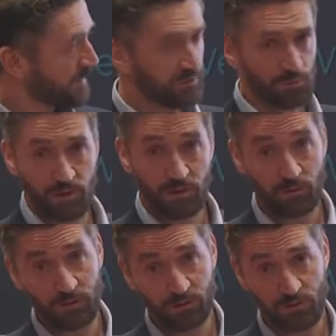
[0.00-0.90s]
So we think
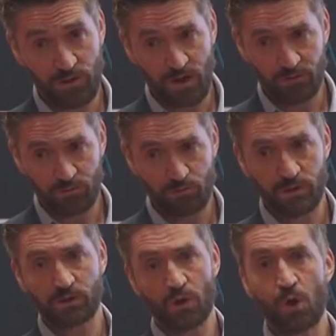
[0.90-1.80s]
we can do that. We
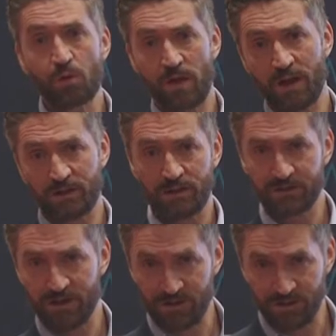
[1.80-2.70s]
know that
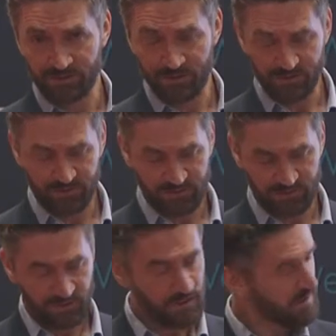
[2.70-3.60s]
data
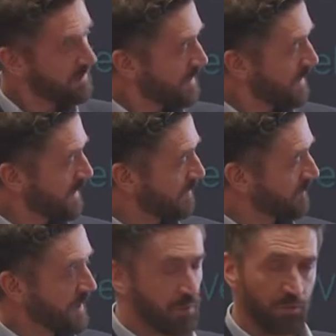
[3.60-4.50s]
exists. Um,
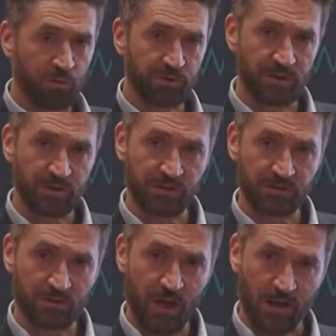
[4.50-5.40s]
and what we're saying
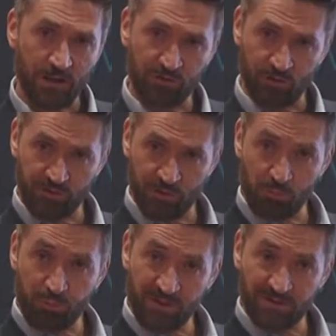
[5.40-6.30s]
is, and I'll show you some
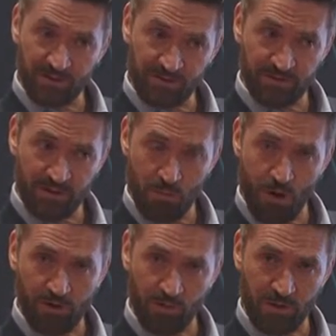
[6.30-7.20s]
precedents in the
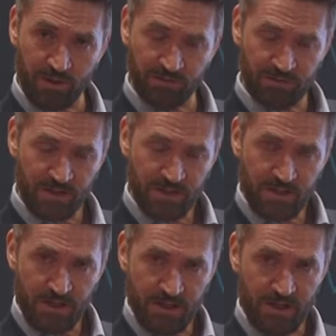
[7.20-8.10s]
marketplace,
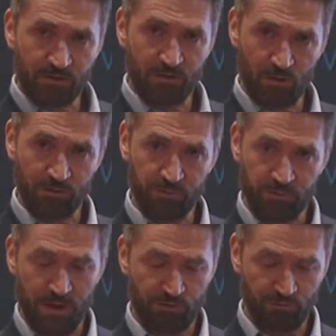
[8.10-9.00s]
each of those
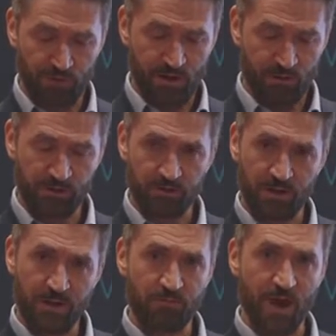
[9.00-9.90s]
patient record is
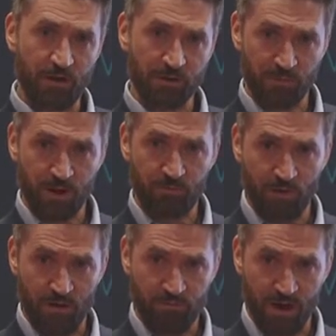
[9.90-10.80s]
valued at about
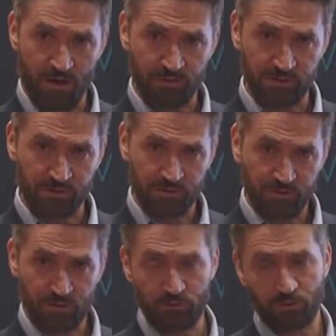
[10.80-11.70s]
5,000.
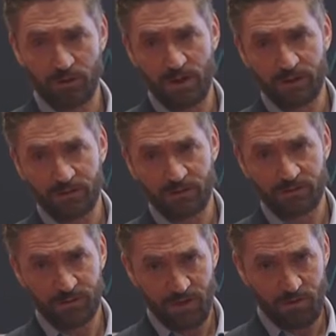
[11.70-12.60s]
So if we're collecting
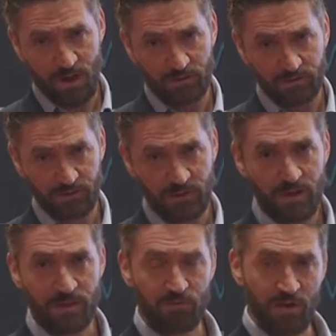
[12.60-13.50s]
10,000,
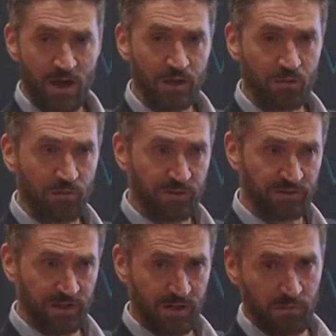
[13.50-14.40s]
the value of this
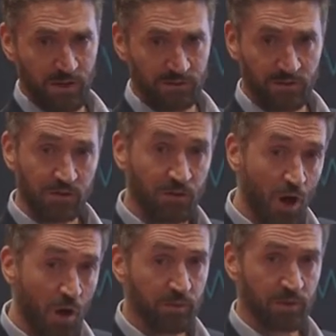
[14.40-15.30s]
database,
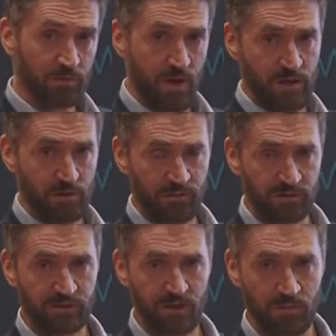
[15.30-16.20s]
nominal value of
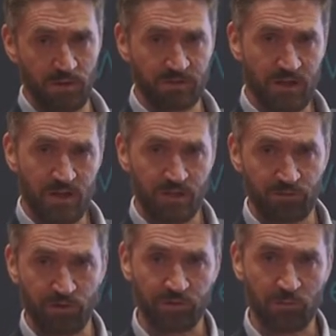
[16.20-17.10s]
this database, is
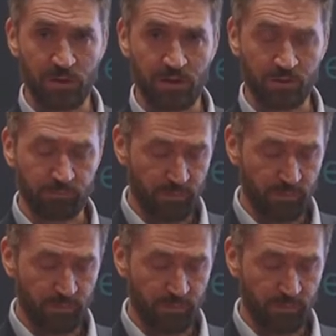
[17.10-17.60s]
50 million.